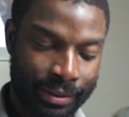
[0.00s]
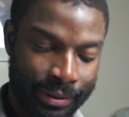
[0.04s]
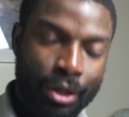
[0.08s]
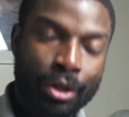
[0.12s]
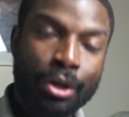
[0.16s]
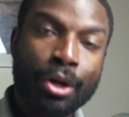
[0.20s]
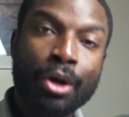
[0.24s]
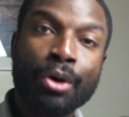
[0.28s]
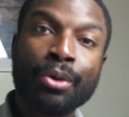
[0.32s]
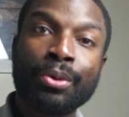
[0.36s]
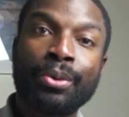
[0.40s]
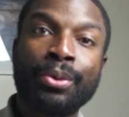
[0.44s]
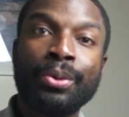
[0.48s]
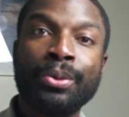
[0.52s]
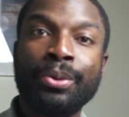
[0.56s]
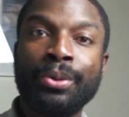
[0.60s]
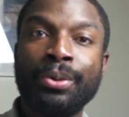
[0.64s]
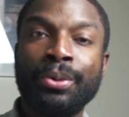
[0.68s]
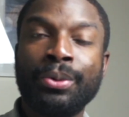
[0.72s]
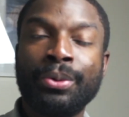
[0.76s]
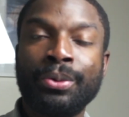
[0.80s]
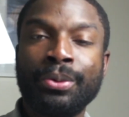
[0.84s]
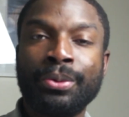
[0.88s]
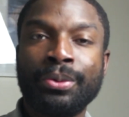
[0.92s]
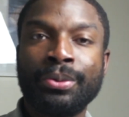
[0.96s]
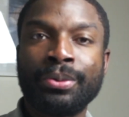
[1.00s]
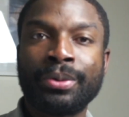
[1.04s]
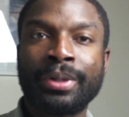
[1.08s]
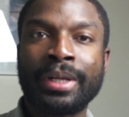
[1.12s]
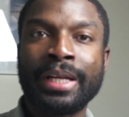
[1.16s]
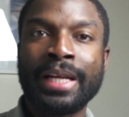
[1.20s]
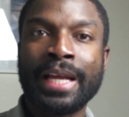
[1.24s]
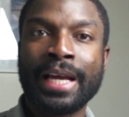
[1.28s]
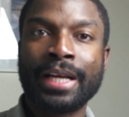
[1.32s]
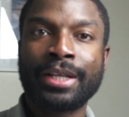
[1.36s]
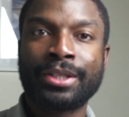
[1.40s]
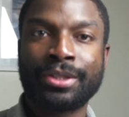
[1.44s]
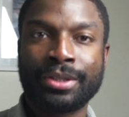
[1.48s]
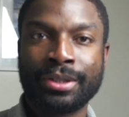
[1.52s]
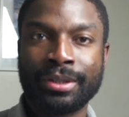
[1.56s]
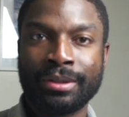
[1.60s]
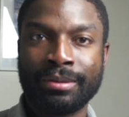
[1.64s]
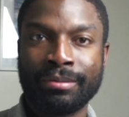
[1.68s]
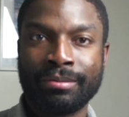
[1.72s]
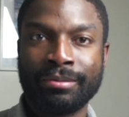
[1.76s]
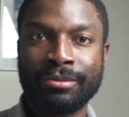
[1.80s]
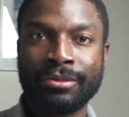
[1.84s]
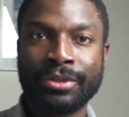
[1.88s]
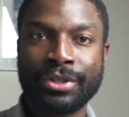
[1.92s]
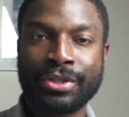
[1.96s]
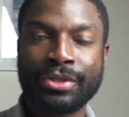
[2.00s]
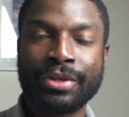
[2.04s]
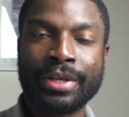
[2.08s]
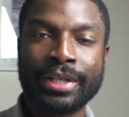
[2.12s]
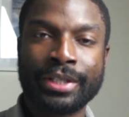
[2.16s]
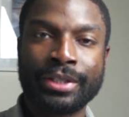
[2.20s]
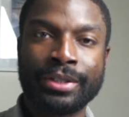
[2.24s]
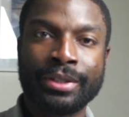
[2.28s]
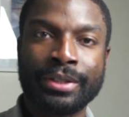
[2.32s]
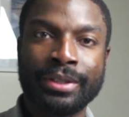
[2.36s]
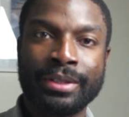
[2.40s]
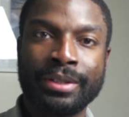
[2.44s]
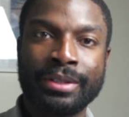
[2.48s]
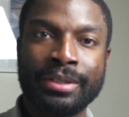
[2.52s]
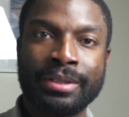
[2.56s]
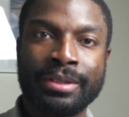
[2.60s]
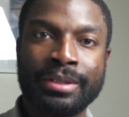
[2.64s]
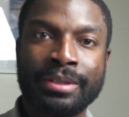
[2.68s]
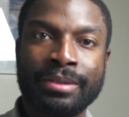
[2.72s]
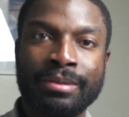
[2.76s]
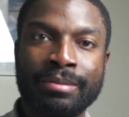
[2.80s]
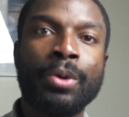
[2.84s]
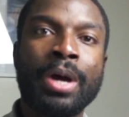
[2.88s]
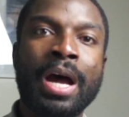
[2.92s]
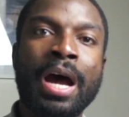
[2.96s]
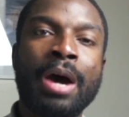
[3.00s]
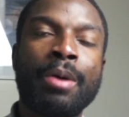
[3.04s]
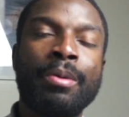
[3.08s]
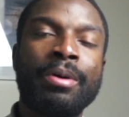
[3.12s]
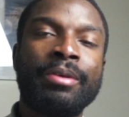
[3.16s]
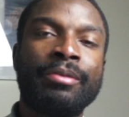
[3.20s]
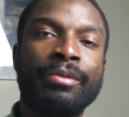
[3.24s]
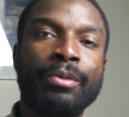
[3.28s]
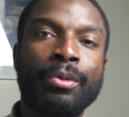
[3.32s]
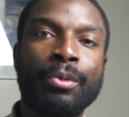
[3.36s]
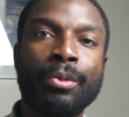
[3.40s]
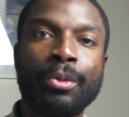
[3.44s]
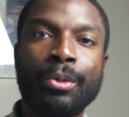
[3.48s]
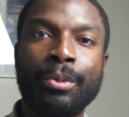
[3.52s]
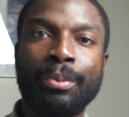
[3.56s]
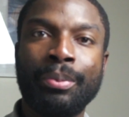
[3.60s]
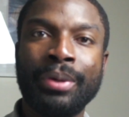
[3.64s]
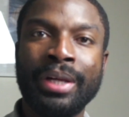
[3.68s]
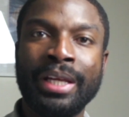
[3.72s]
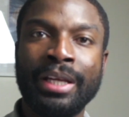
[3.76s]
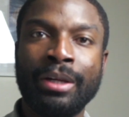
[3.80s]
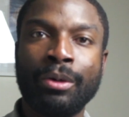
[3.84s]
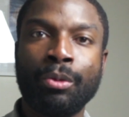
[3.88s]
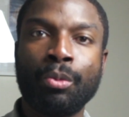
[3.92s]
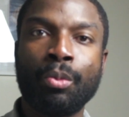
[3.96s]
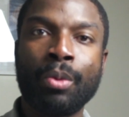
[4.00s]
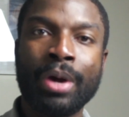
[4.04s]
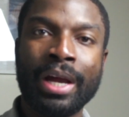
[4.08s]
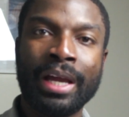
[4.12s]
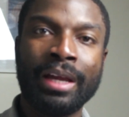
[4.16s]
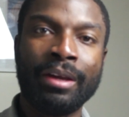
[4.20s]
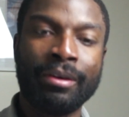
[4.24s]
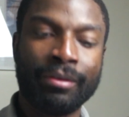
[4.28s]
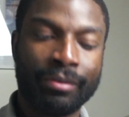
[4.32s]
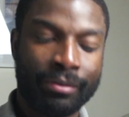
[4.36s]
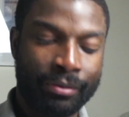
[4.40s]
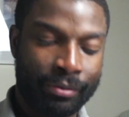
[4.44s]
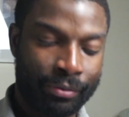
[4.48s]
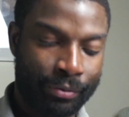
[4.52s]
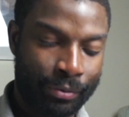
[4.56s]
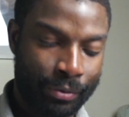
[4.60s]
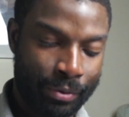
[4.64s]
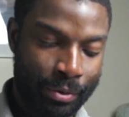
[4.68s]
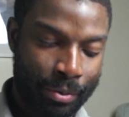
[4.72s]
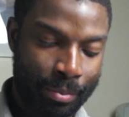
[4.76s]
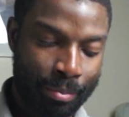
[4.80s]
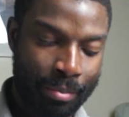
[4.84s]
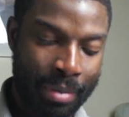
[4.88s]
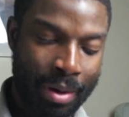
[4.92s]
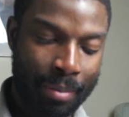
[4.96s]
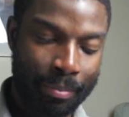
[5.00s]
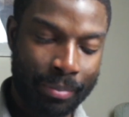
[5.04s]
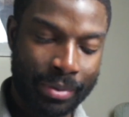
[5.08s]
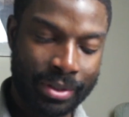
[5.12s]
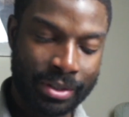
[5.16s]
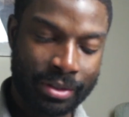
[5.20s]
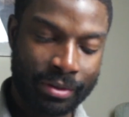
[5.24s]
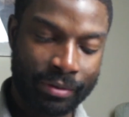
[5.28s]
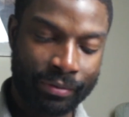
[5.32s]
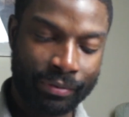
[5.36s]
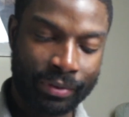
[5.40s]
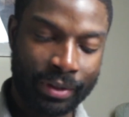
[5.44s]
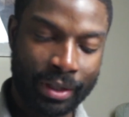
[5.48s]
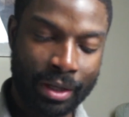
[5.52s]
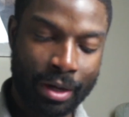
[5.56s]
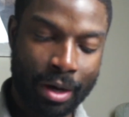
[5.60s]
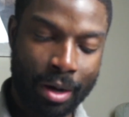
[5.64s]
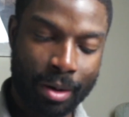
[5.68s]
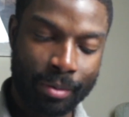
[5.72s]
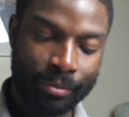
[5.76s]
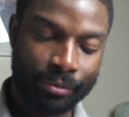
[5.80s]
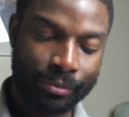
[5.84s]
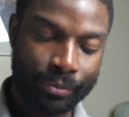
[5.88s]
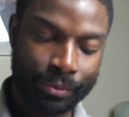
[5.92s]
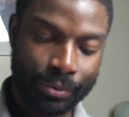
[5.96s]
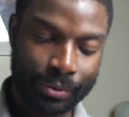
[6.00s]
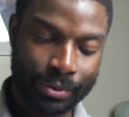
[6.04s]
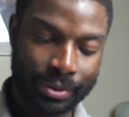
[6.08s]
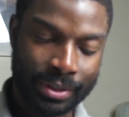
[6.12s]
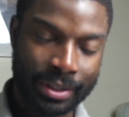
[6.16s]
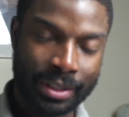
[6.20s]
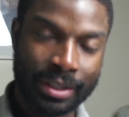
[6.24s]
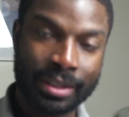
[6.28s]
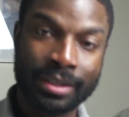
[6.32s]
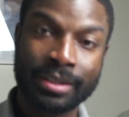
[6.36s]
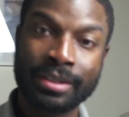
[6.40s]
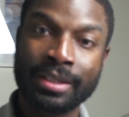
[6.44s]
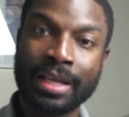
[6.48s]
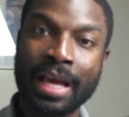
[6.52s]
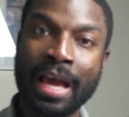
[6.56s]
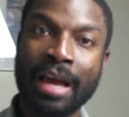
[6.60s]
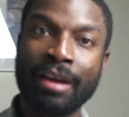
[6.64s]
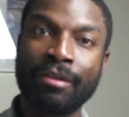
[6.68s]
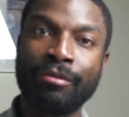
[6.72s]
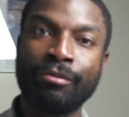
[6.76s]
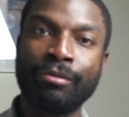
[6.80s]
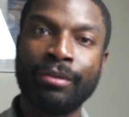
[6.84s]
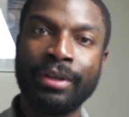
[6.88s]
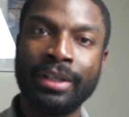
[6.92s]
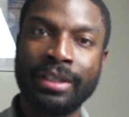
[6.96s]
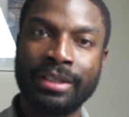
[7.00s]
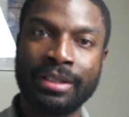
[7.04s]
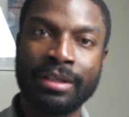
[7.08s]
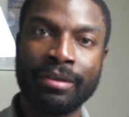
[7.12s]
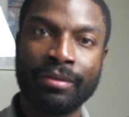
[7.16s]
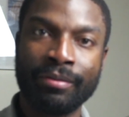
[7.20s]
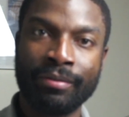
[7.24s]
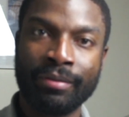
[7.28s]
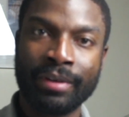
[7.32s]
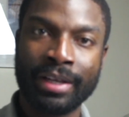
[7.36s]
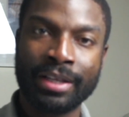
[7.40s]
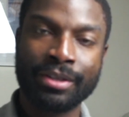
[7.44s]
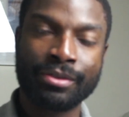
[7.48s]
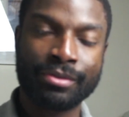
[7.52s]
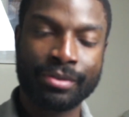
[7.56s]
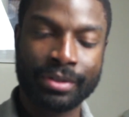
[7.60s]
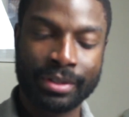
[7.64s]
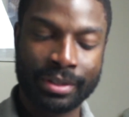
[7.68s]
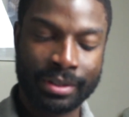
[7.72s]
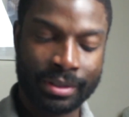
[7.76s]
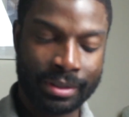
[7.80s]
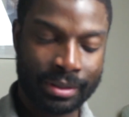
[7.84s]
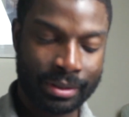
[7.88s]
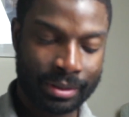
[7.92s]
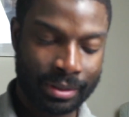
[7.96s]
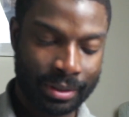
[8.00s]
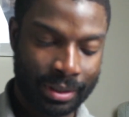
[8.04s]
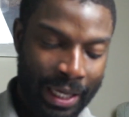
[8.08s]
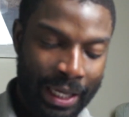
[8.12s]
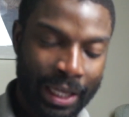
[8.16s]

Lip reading: Local connection restrictions, however, will be waived for members of the armed forces and recent veterans.